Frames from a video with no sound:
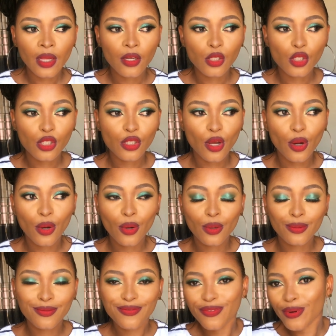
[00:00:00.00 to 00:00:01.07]

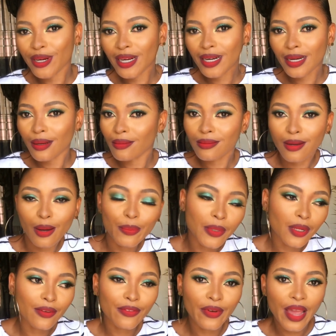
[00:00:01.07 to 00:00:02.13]
So for a
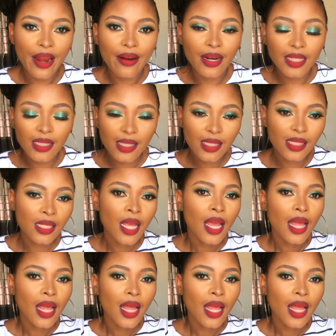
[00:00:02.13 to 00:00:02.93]
couple of errands,